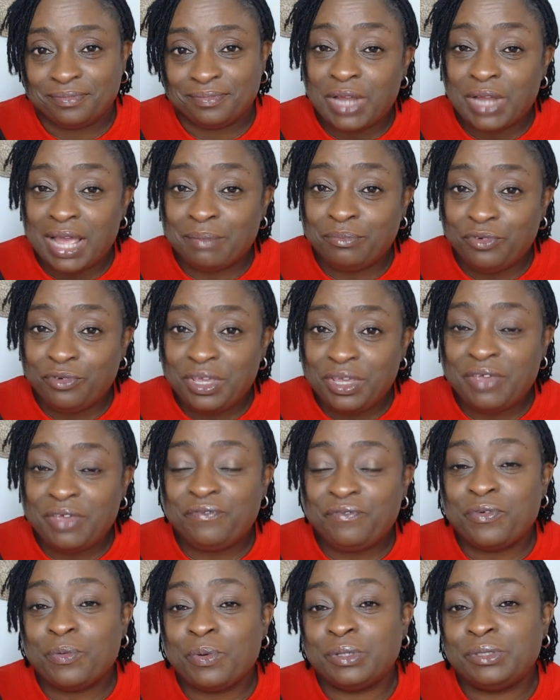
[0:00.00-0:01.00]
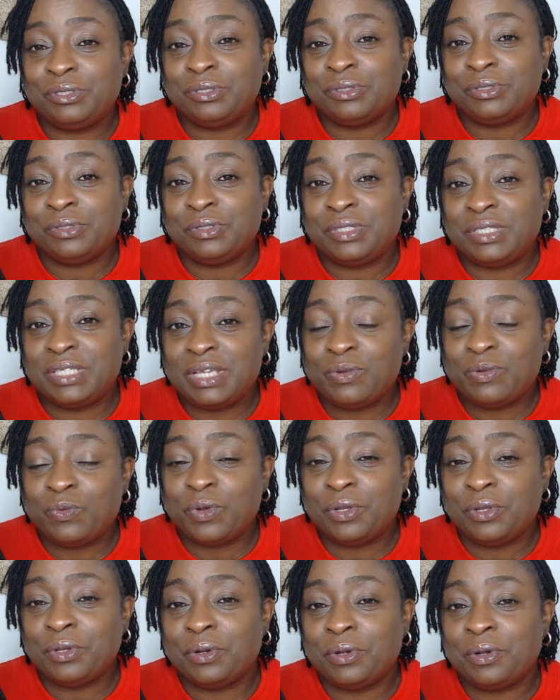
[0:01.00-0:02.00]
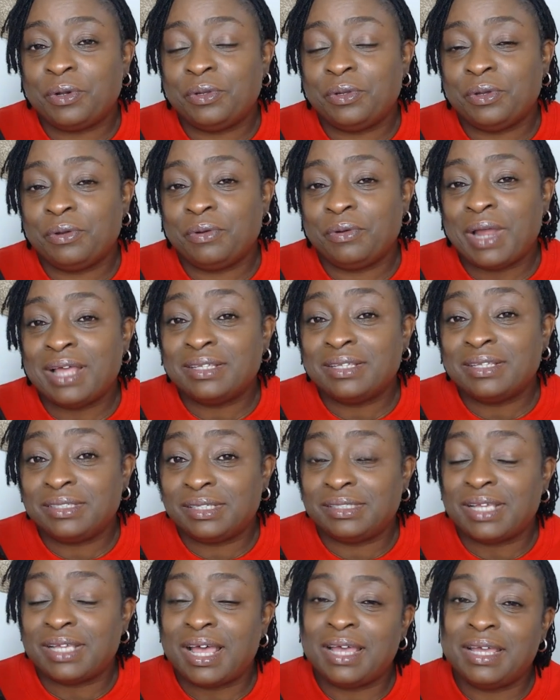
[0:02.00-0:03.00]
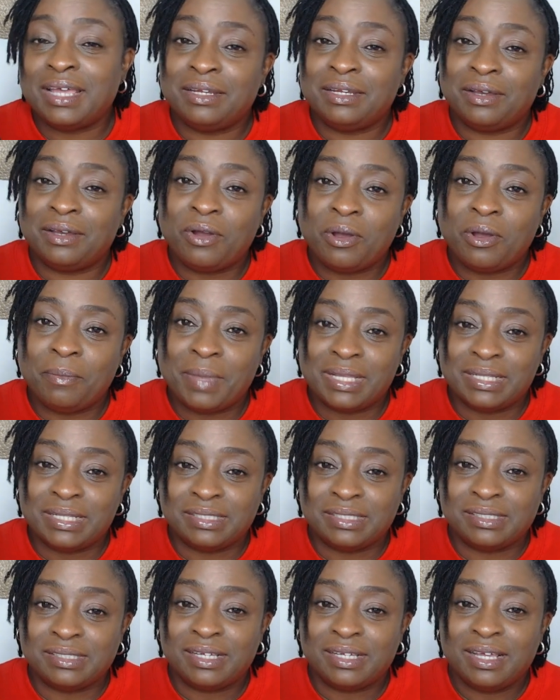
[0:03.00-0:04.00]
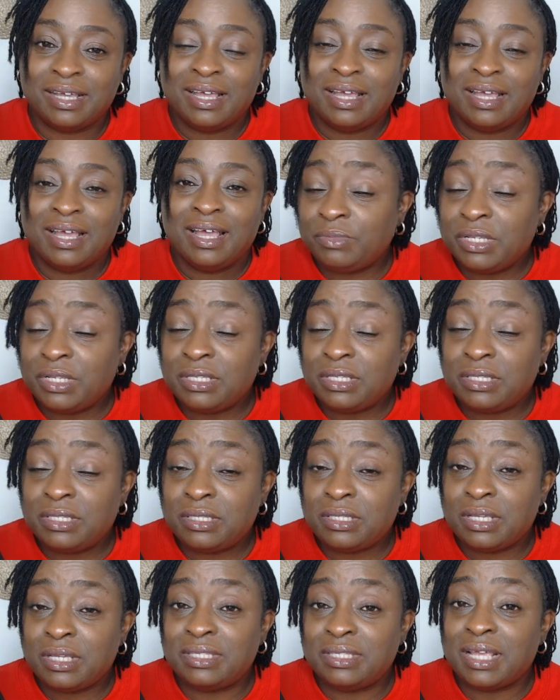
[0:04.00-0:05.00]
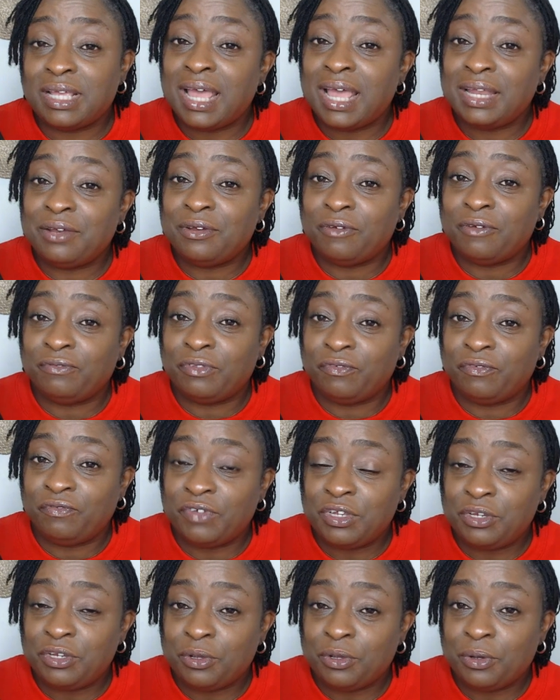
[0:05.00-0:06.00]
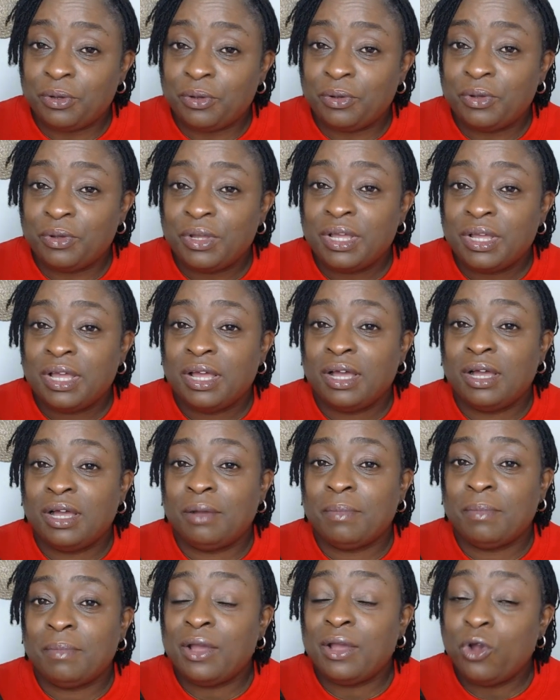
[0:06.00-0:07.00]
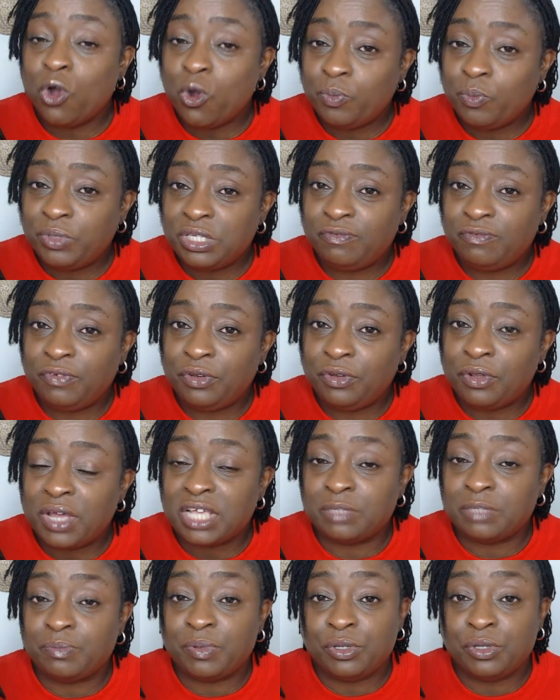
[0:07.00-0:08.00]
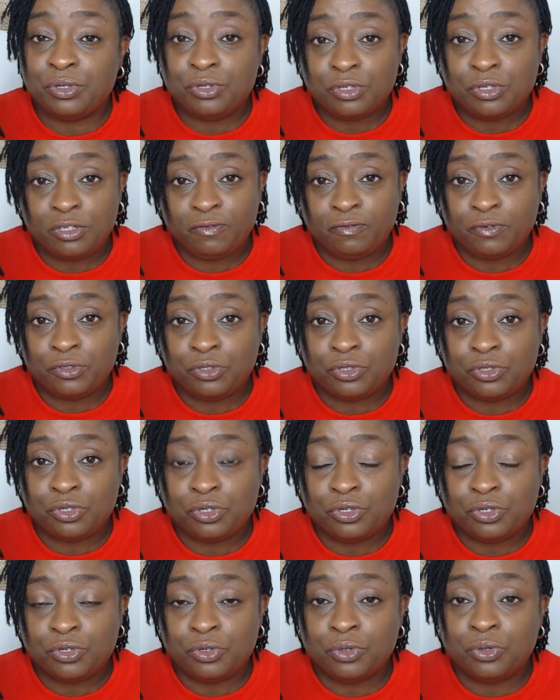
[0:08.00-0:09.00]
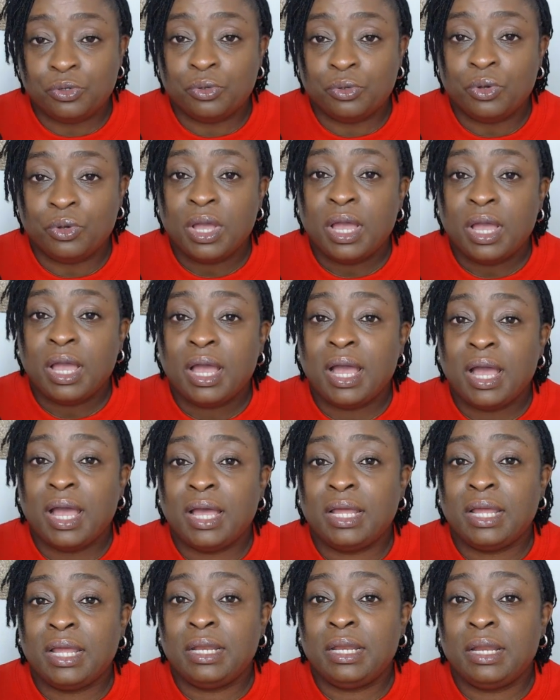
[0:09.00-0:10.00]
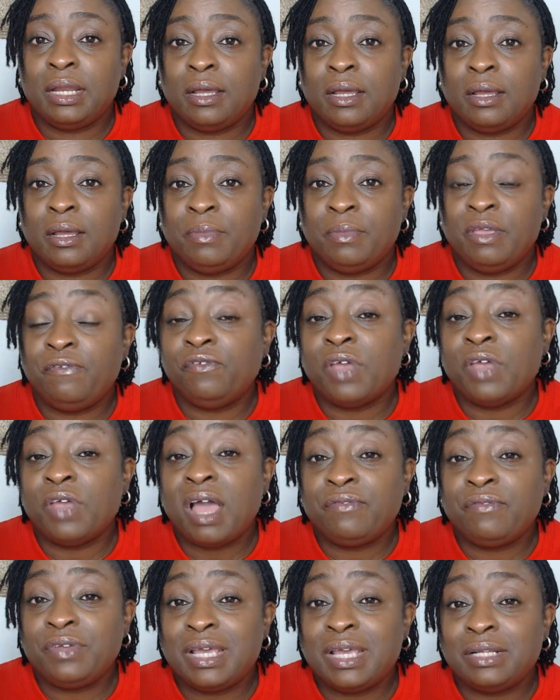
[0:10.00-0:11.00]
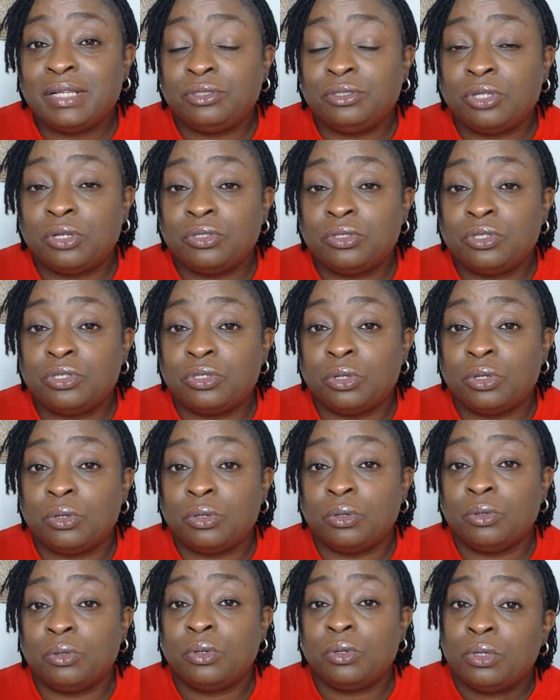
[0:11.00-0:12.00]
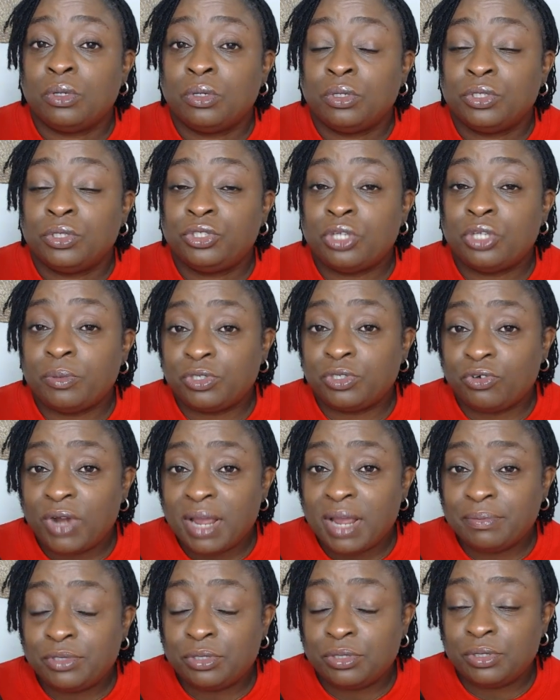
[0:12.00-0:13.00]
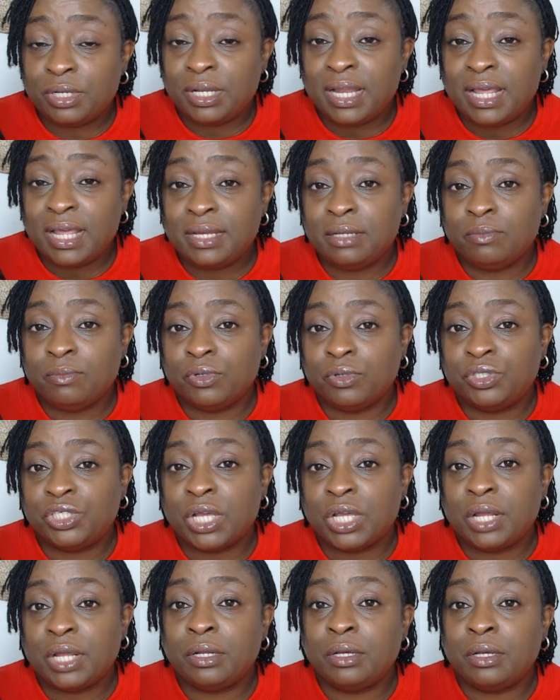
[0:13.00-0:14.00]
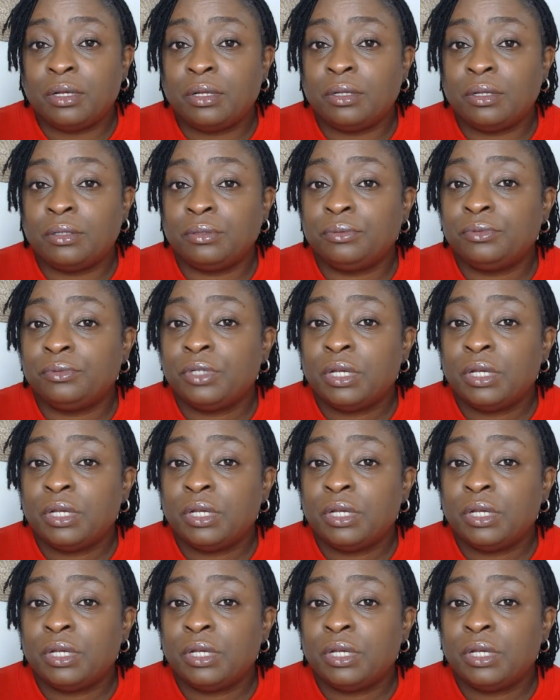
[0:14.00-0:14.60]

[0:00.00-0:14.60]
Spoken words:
I'm looking forward to seeing what your answers are in the comments. This is the end of the video. I hope this video has been useful to you. And if you haven't yet done so, Subscribe to the Learn Igbo channel.